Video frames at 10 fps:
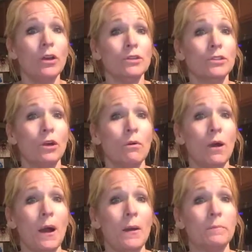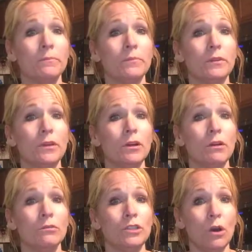So, you
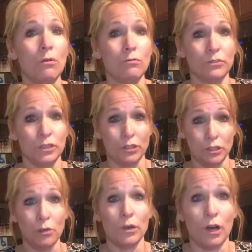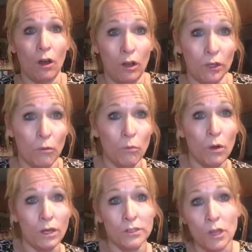know, don't do it all at
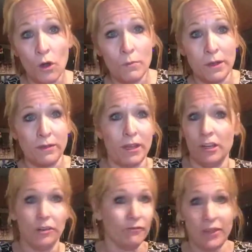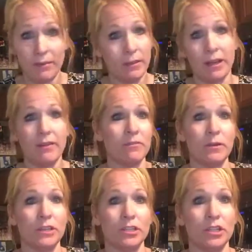once hoping that your family and
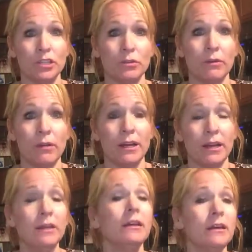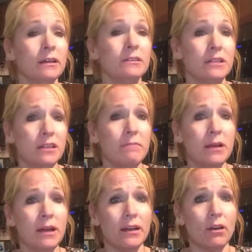everybody's going to join right in, because it can be
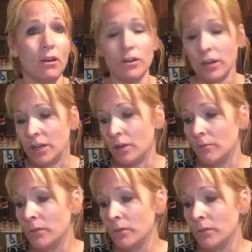kind of hard on you.